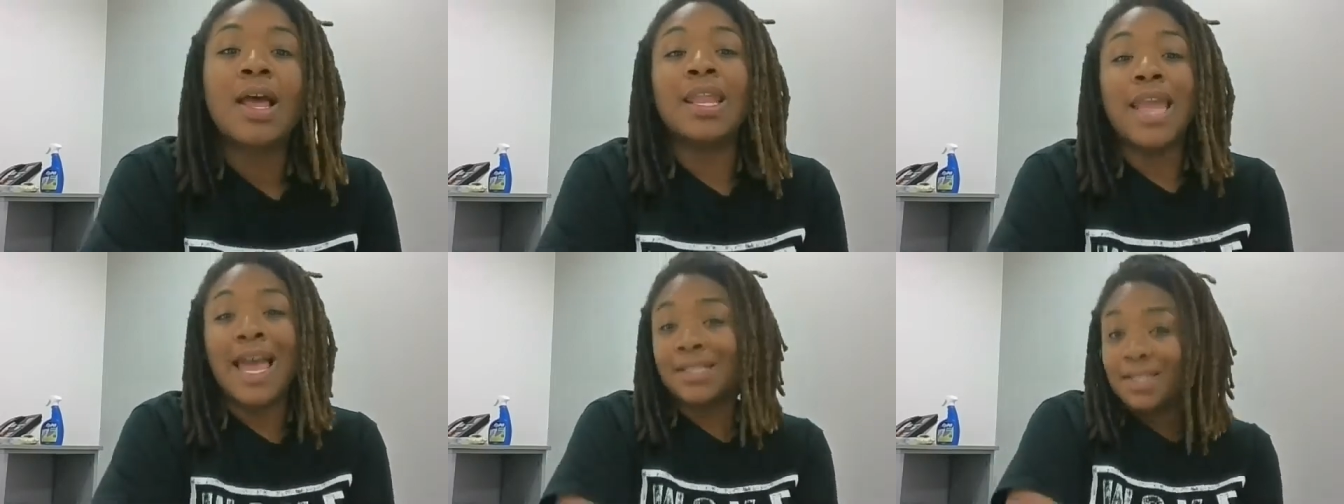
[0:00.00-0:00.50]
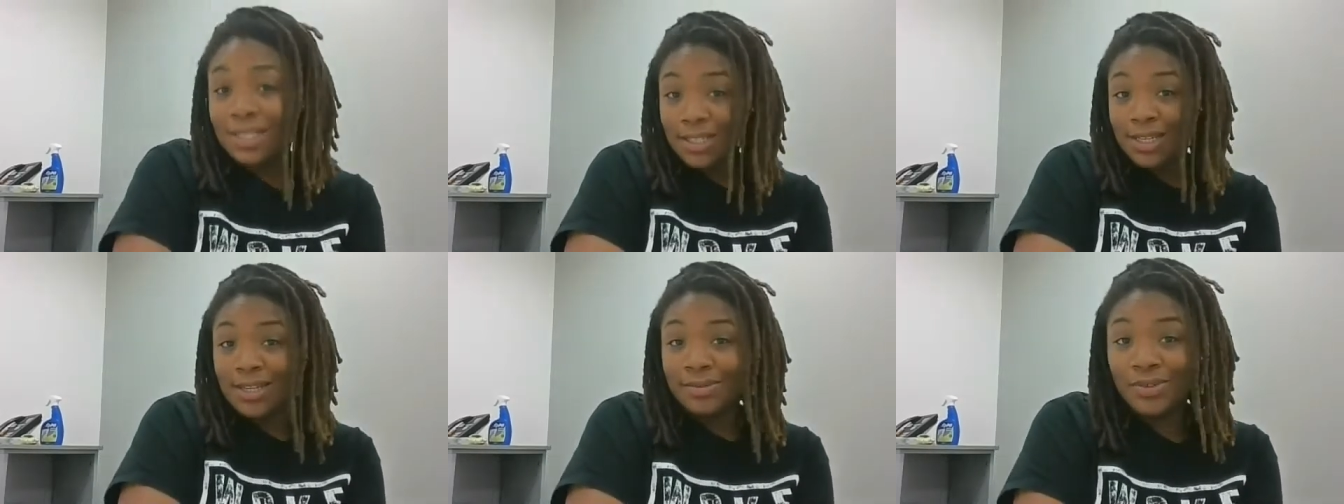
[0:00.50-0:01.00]

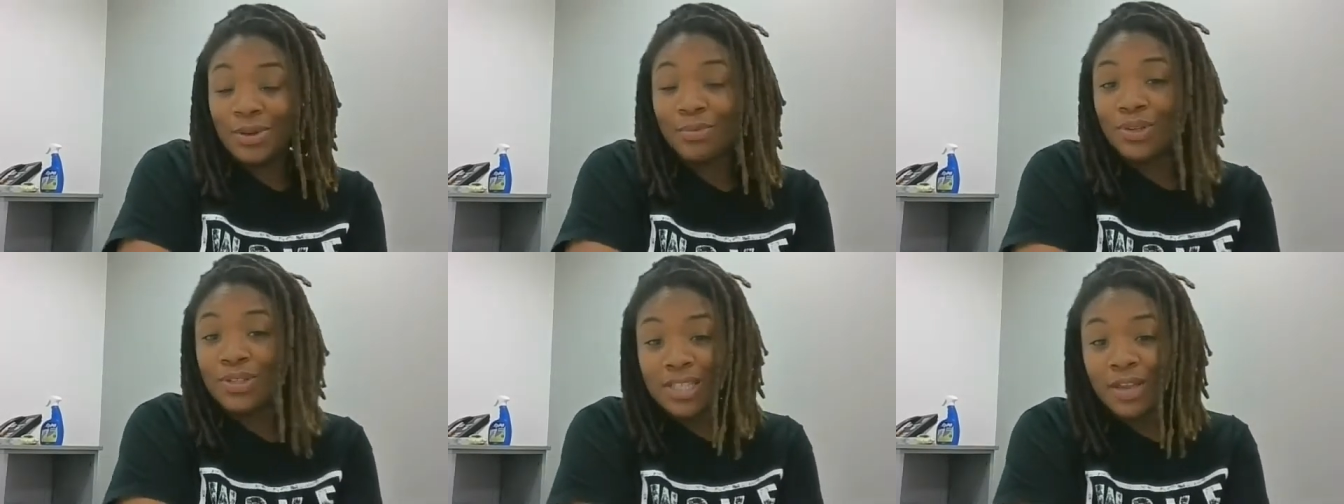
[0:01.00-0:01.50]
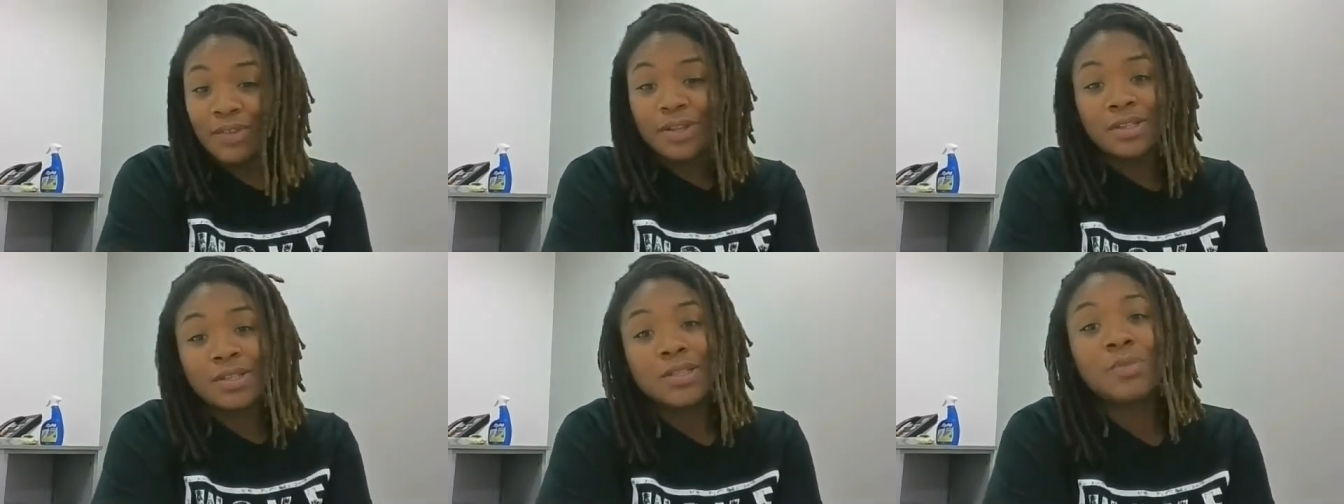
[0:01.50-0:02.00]
Lastly, number
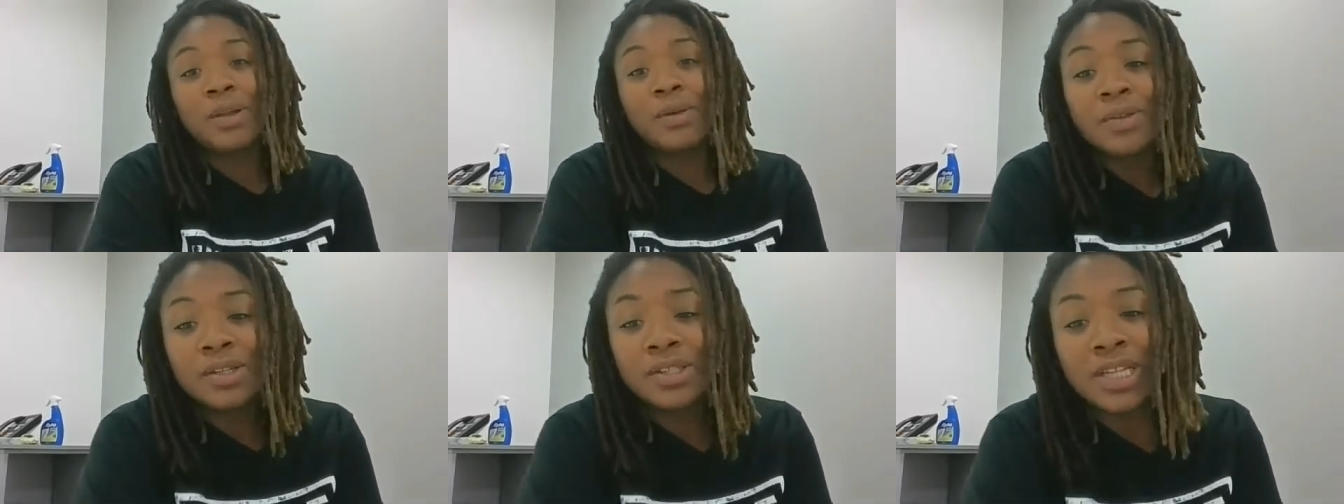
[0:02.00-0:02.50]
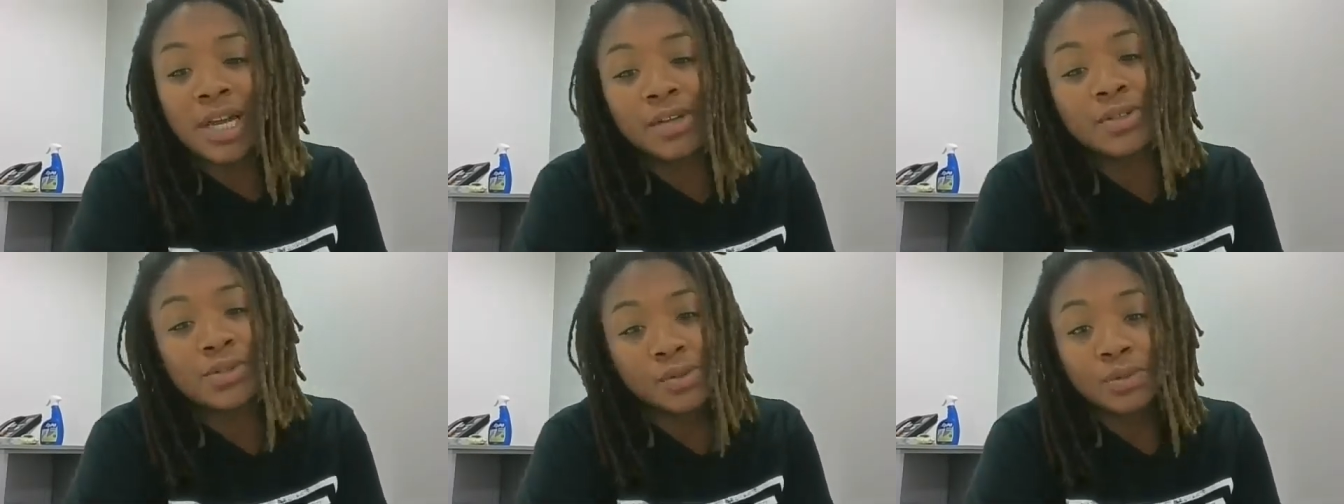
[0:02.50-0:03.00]
7, speak with your
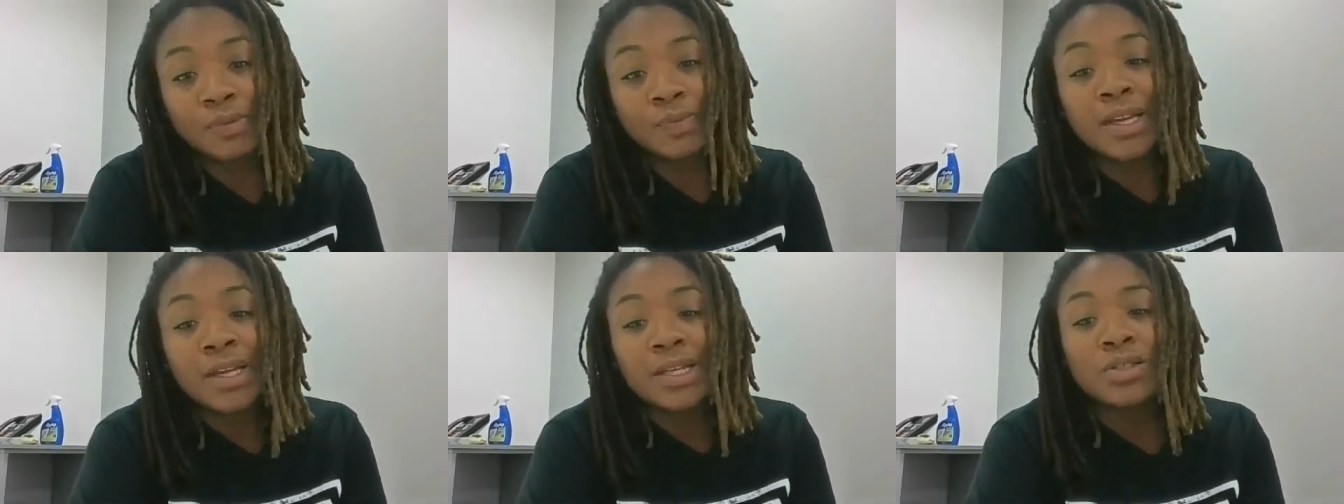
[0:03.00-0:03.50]
child's school.